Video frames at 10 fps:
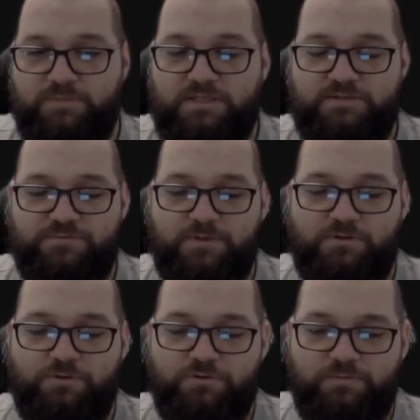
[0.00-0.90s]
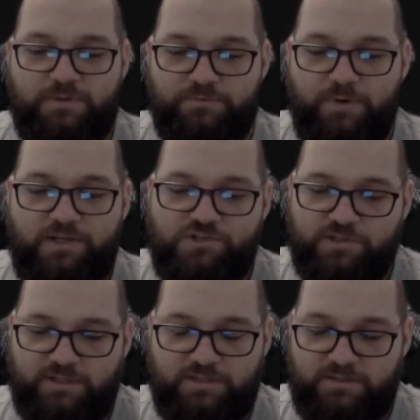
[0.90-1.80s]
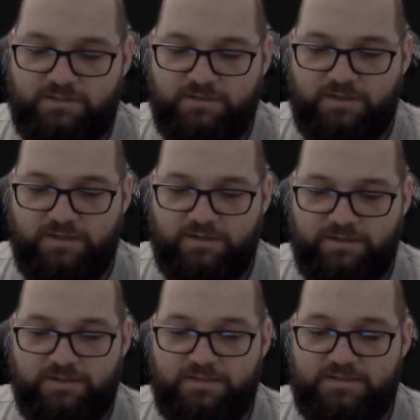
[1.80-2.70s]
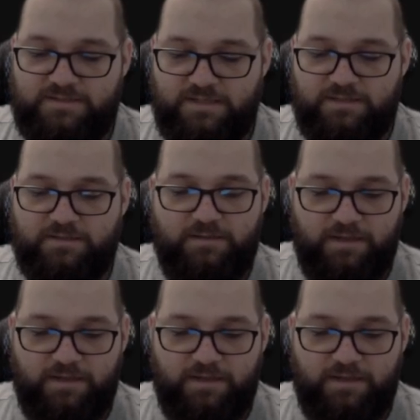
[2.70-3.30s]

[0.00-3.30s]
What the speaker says: because we're going to be wagering in this set,